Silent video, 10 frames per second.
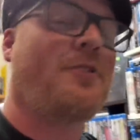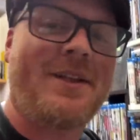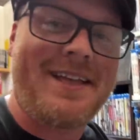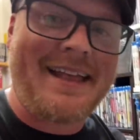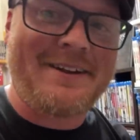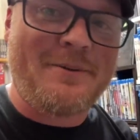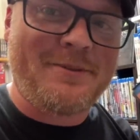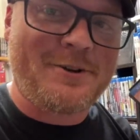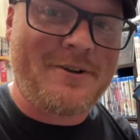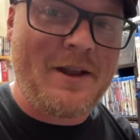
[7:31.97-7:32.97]
already got it on
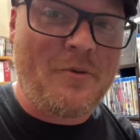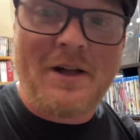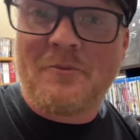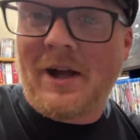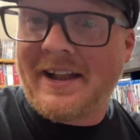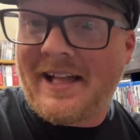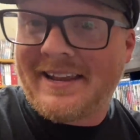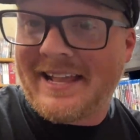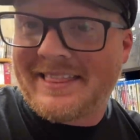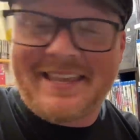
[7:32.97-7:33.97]
Blu-ray. Why not
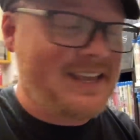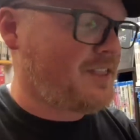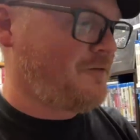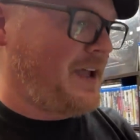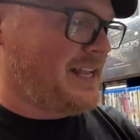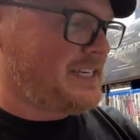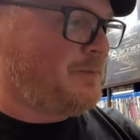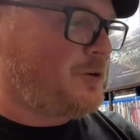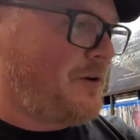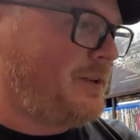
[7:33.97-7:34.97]
get the fancy
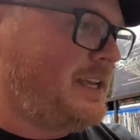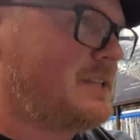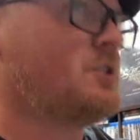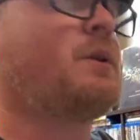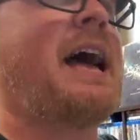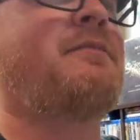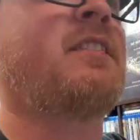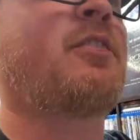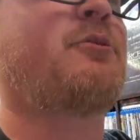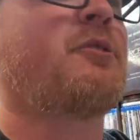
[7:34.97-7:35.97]
Blu-ray release? Or do I have it
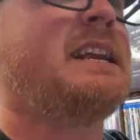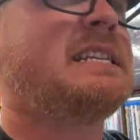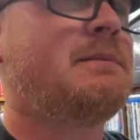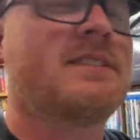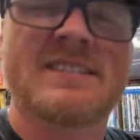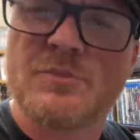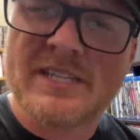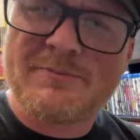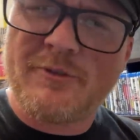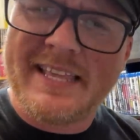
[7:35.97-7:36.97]
in 3D? Was
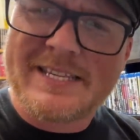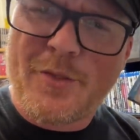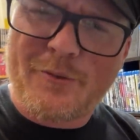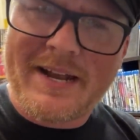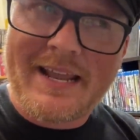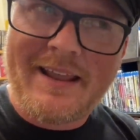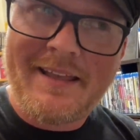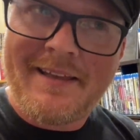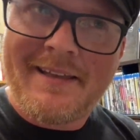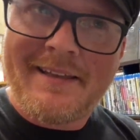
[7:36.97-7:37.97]
this released in 3D?
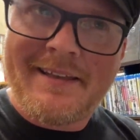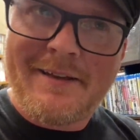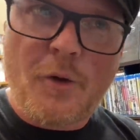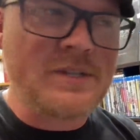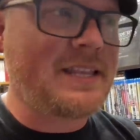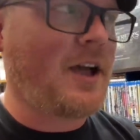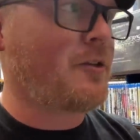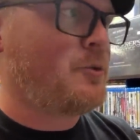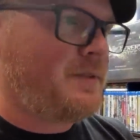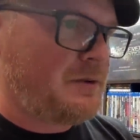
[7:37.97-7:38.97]
Or was it the
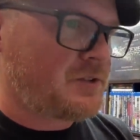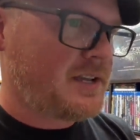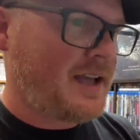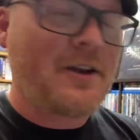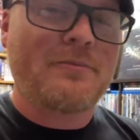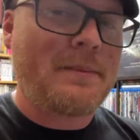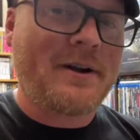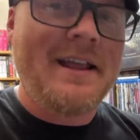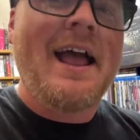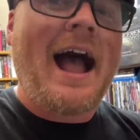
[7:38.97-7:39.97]
other movie that was I don't
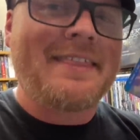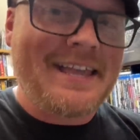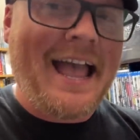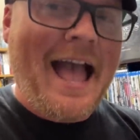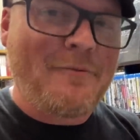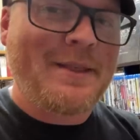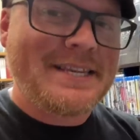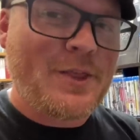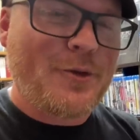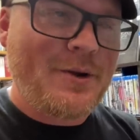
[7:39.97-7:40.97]
remember. I think I have one of
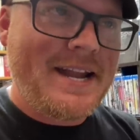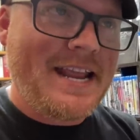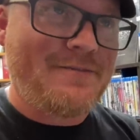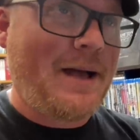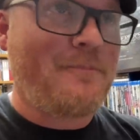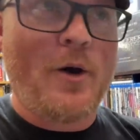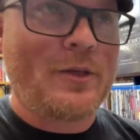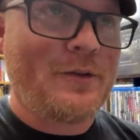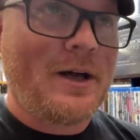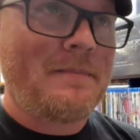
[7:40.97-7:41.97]
these in 3D, if not both
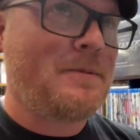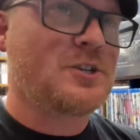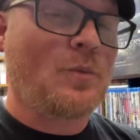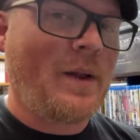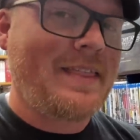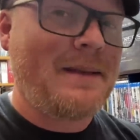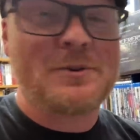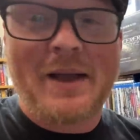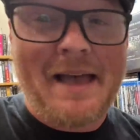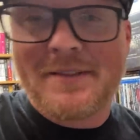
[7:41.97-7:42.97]
of them, maybe just one of them.
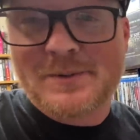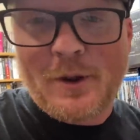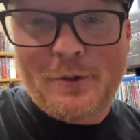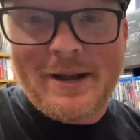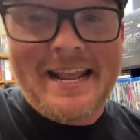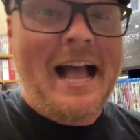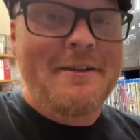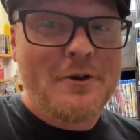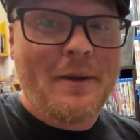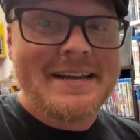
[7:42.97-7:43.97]
Do I have this one in 3D? I have no